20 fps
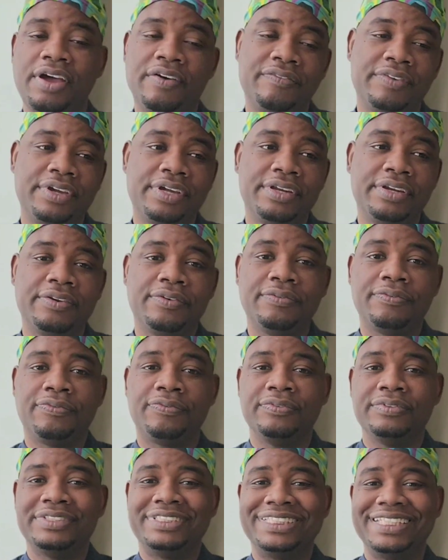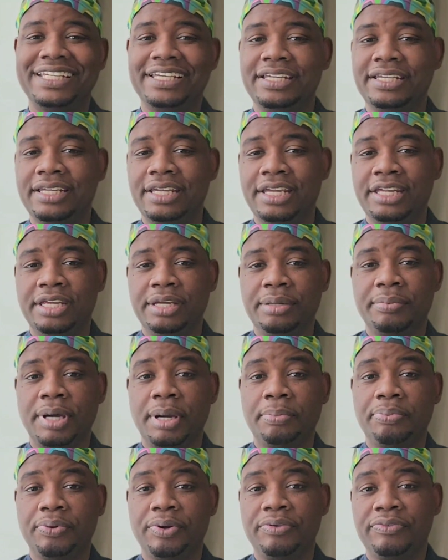haven't seen any of
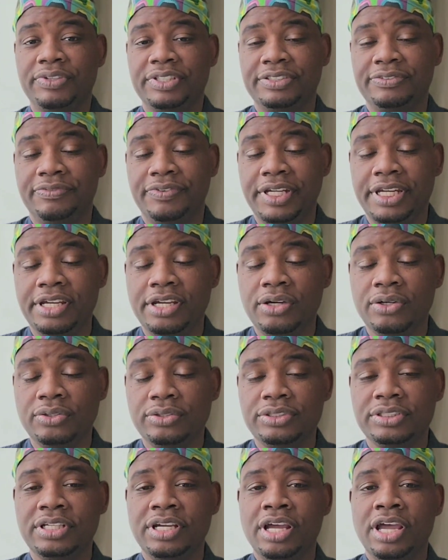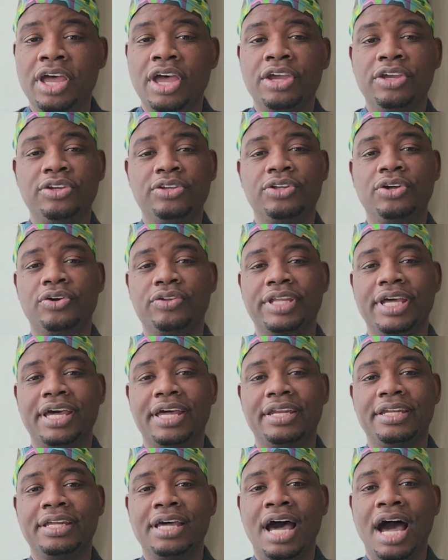my previous videos, you know
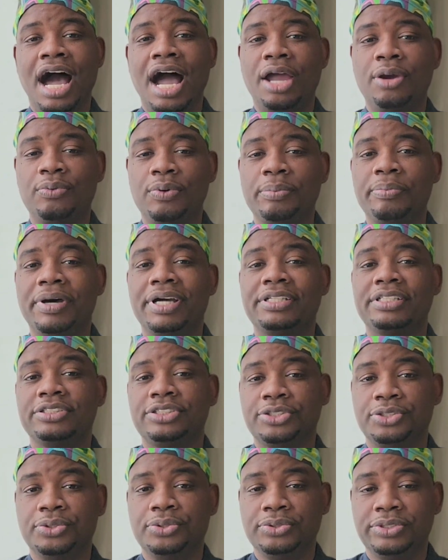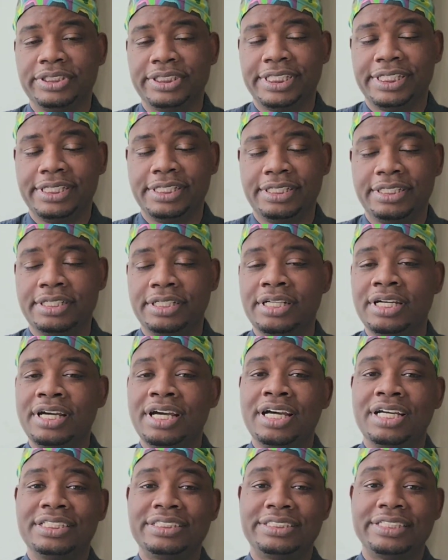that I went back to school to get a
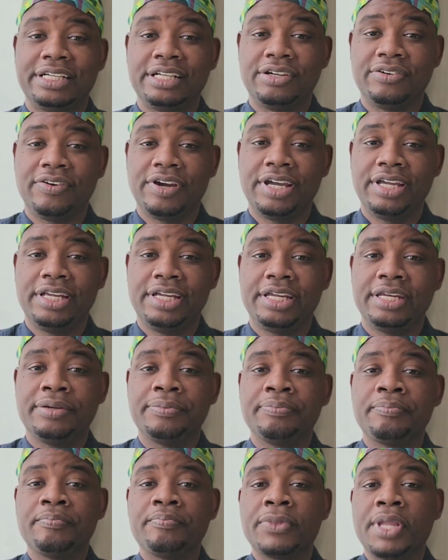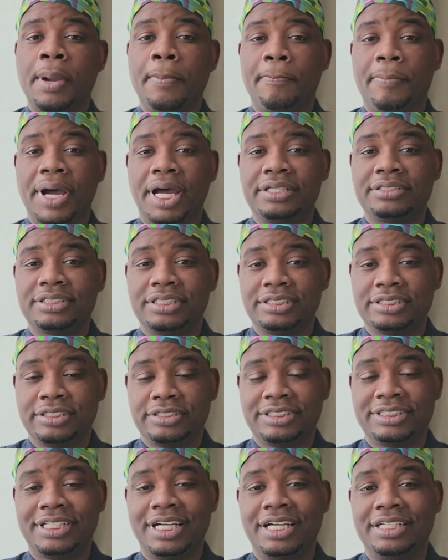accelerated Bachelor's
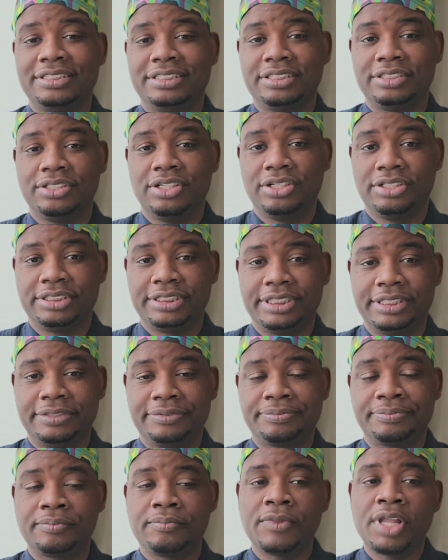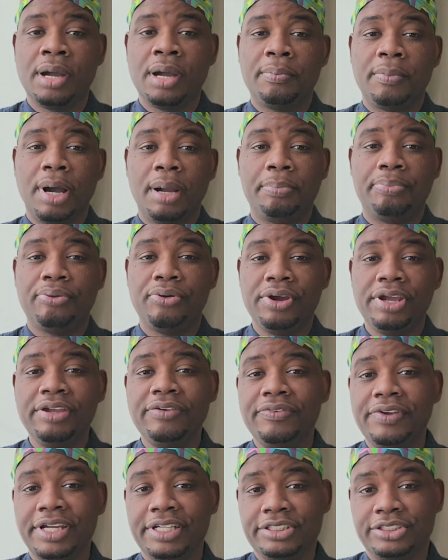of Science in Nursing. My
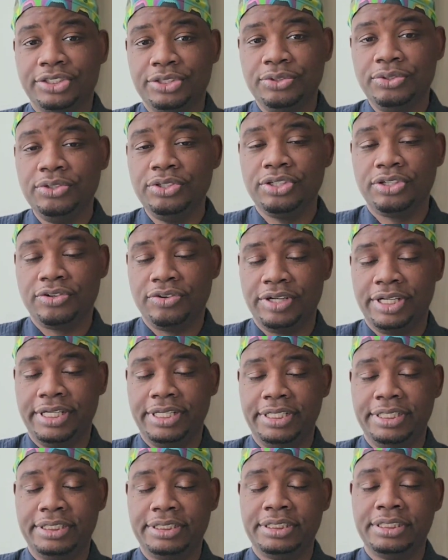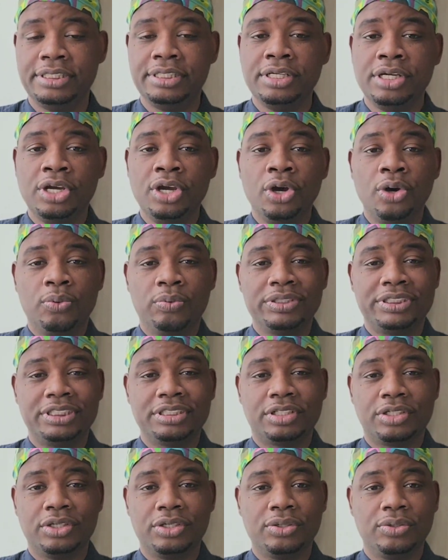previous 2 degrees, which
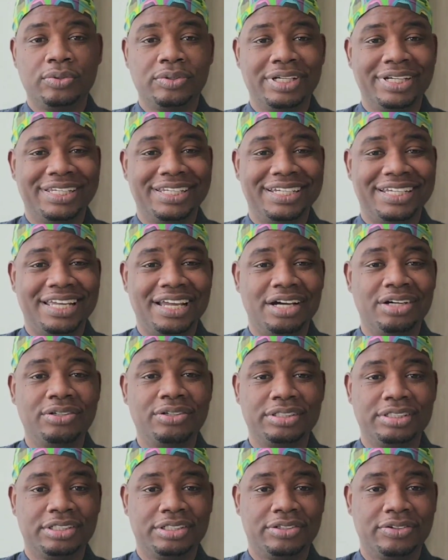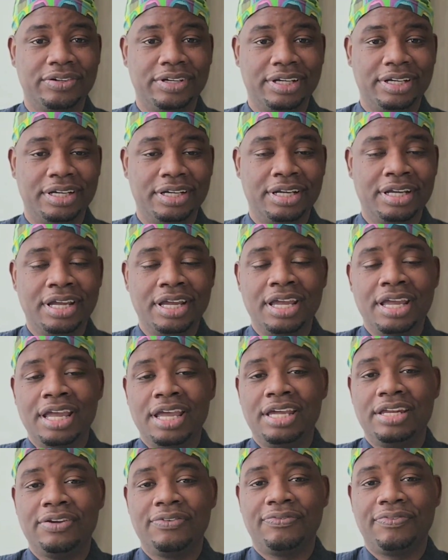include an accounting degree
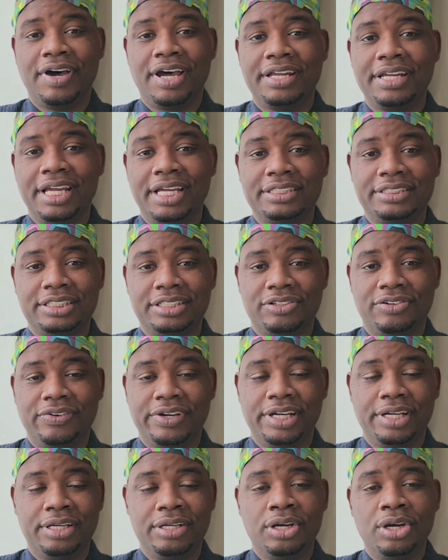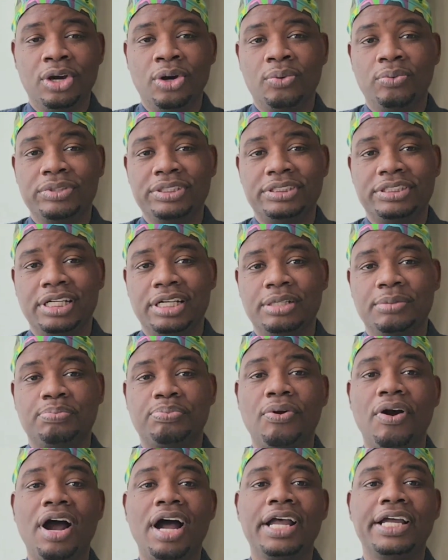and a finance degree, was done
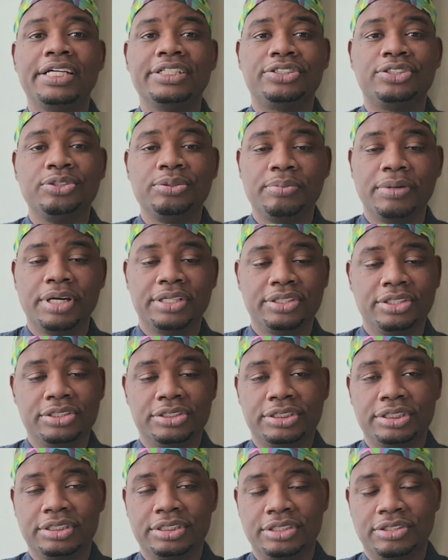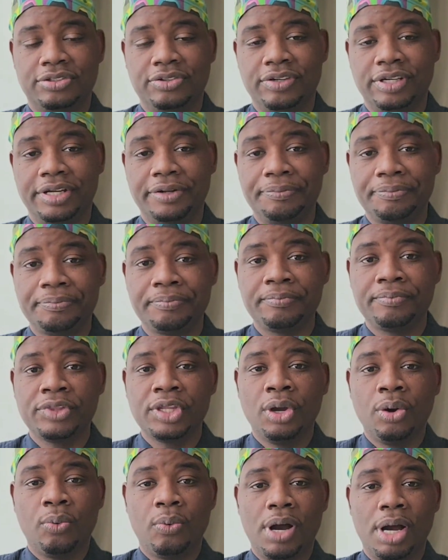prior to my nursing degree
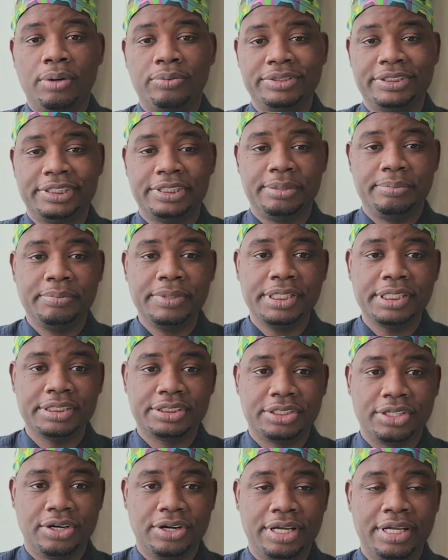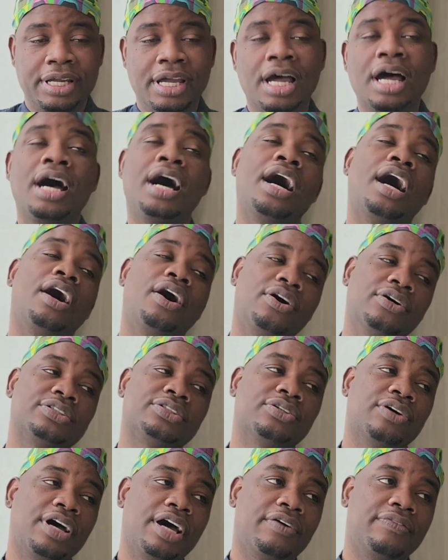while I was in the military. I
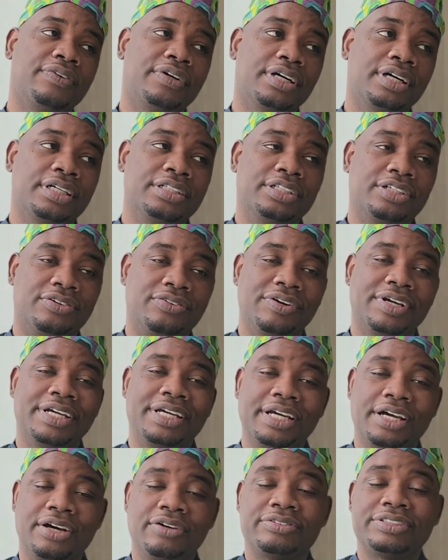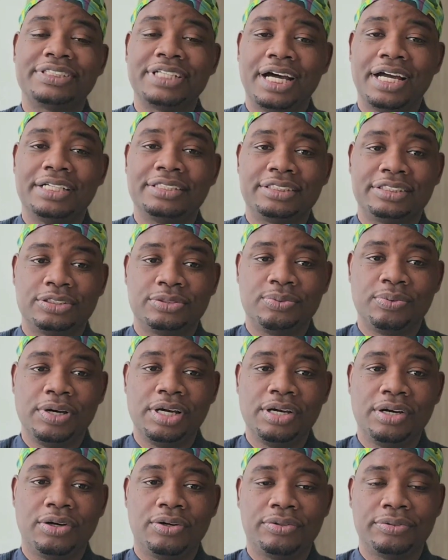also have a degree in health science as
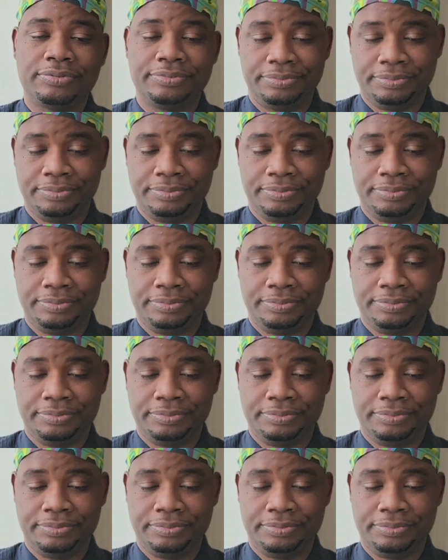well.